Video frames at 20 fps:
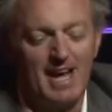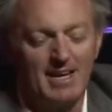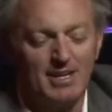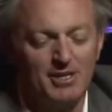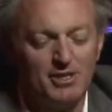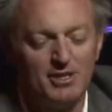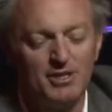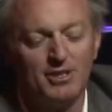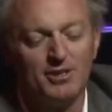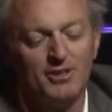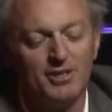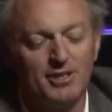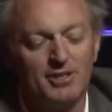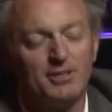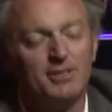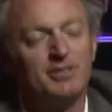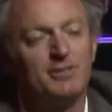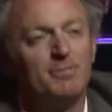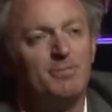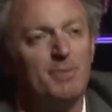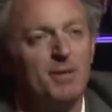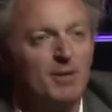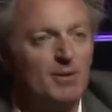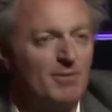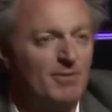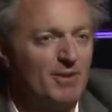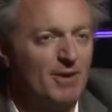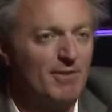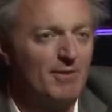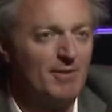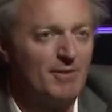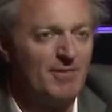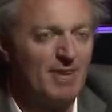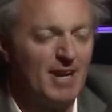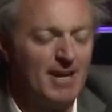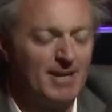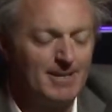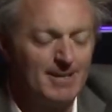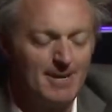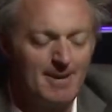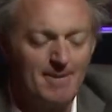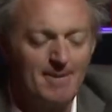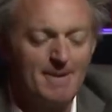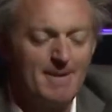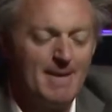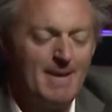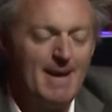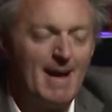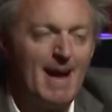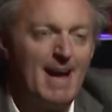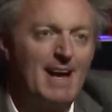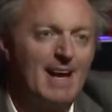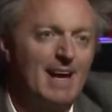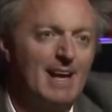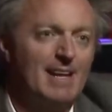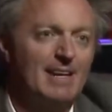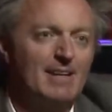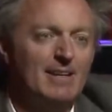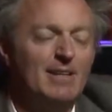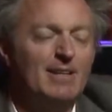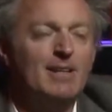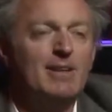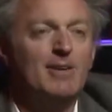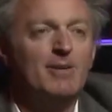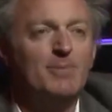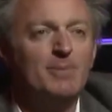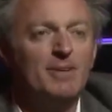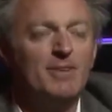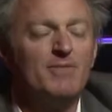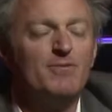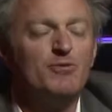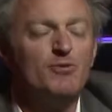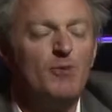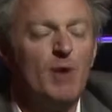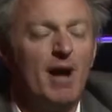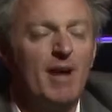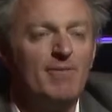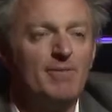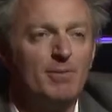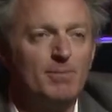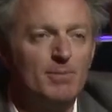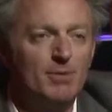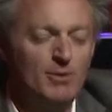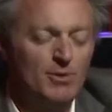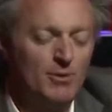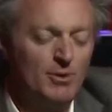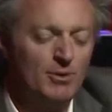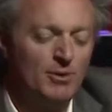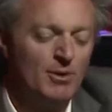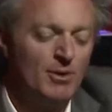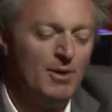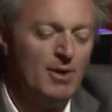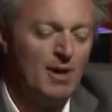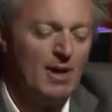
added Chilled Dills pickle flavored vodka. I added a little bit of dry vermouth